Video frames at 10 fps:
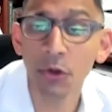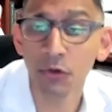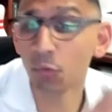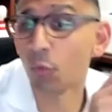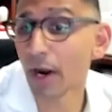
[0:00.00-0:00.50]

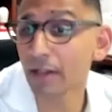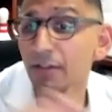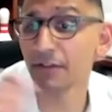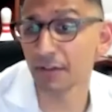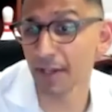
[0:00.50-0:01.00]
So while
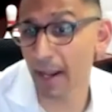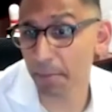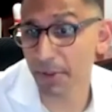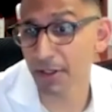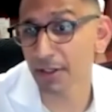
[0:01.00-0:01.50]
this is
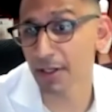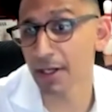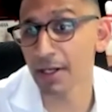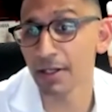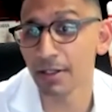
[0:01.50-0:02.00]
happening
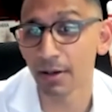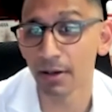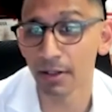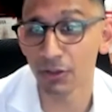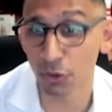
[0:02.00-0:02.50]
in
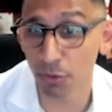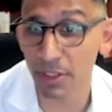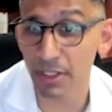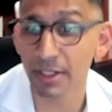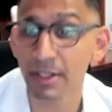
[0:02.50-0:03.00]

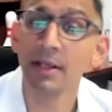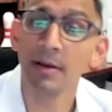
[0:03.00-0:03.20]
Germany,